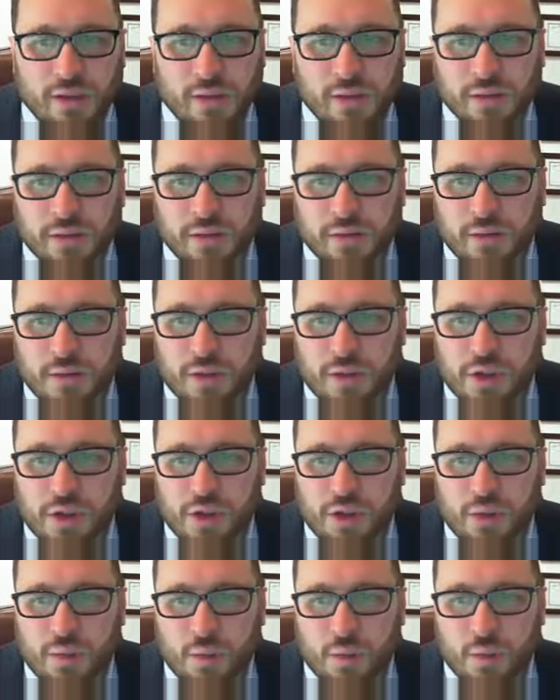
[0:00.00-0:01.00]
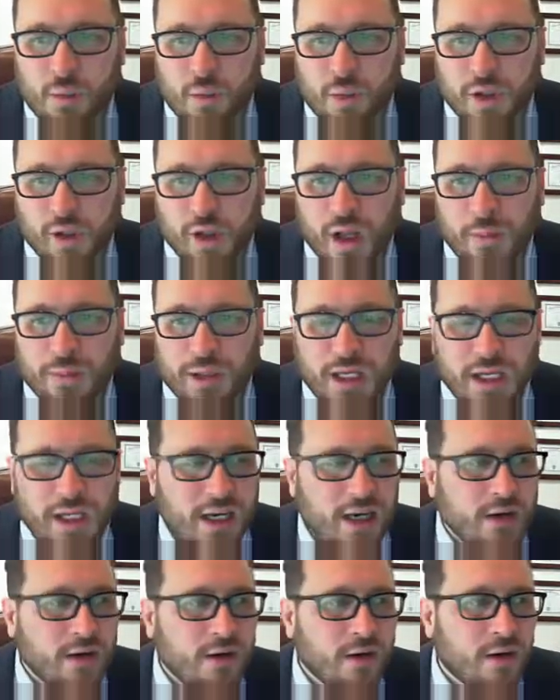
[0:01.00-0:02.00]
is it'll
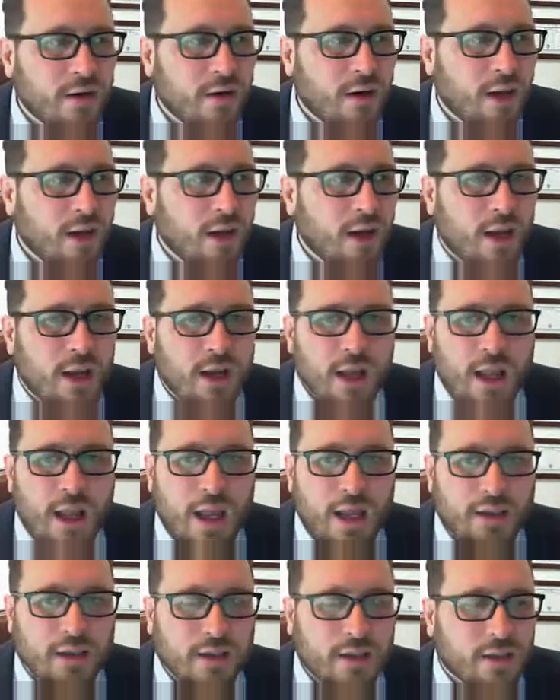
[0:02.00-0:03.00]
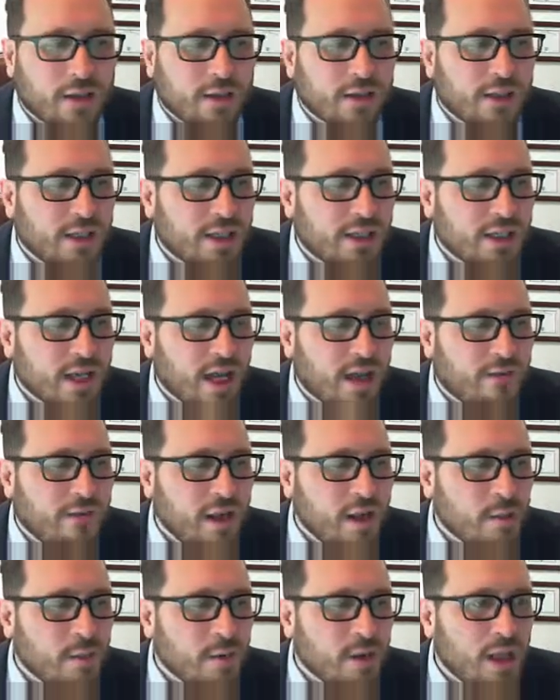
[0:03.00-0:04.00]
update here to tell us that it's not
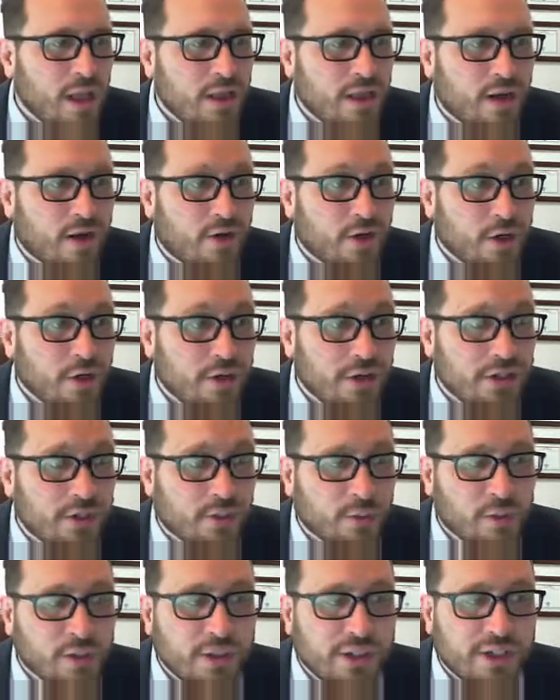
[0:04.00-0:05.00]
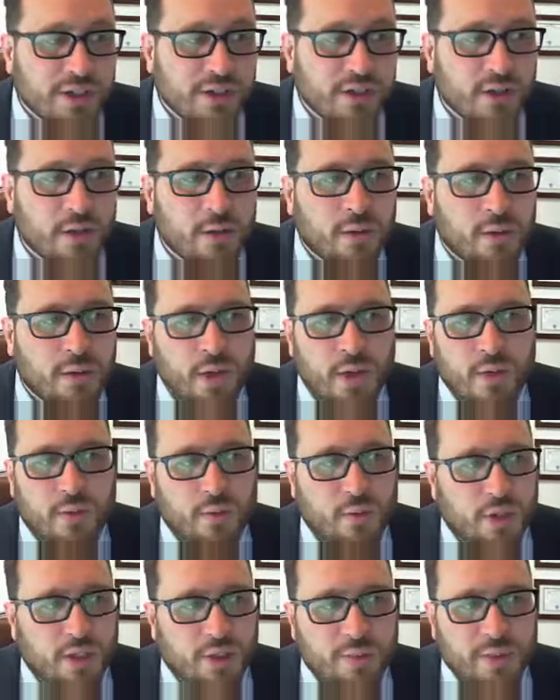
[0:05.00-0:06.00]
available, and then our units go to 0,
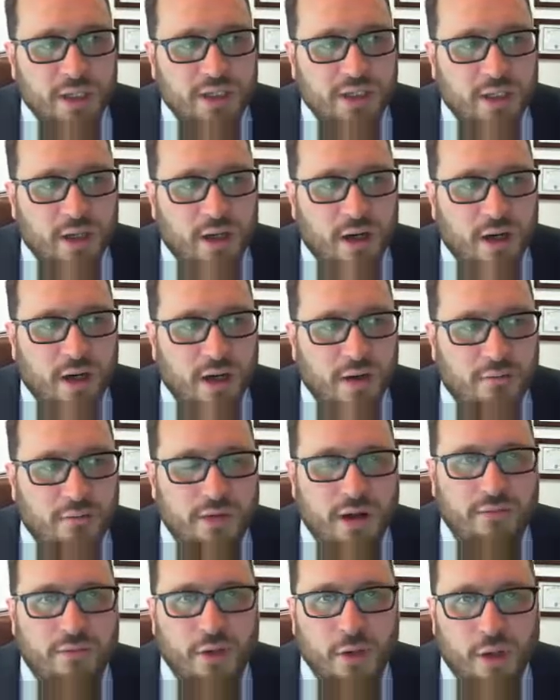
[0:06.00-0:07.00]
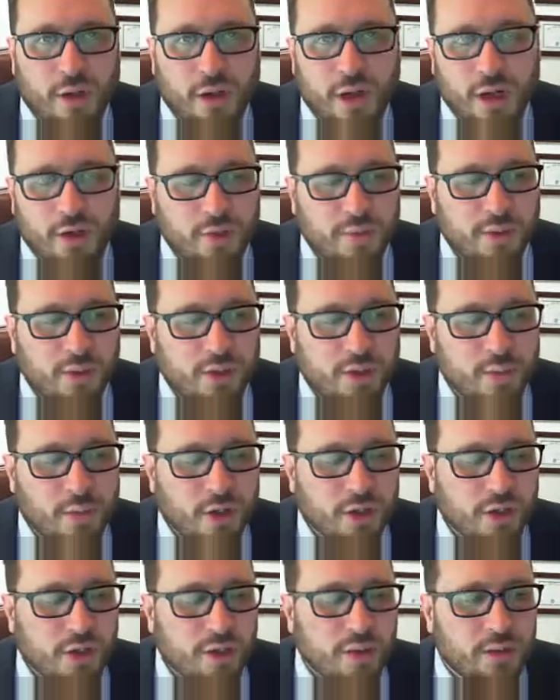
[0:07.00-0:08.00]
which means that our revenue and our contribution
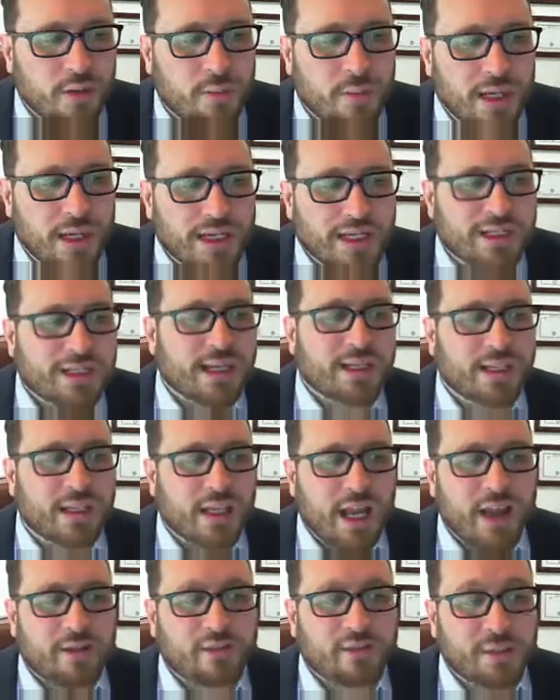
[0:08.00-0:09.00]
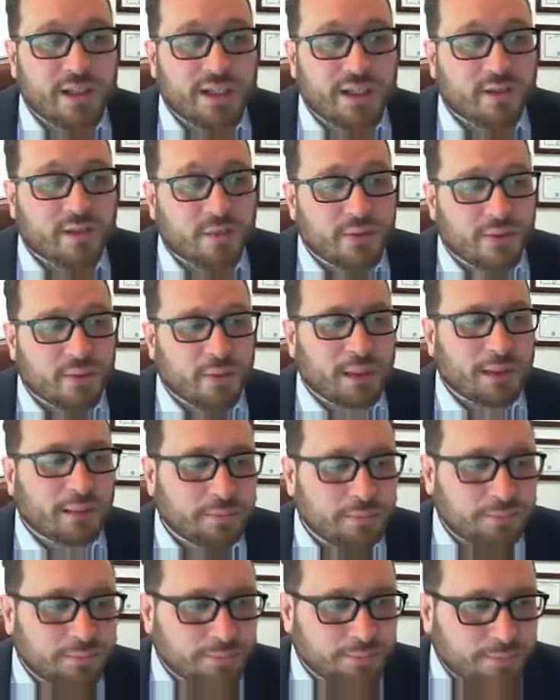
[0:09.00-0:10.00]
margin by necessity have to be 0 as
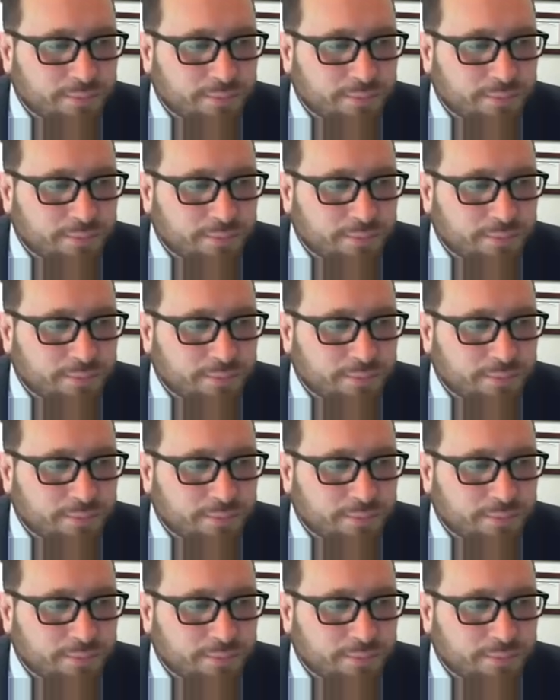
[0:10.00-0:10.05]
well.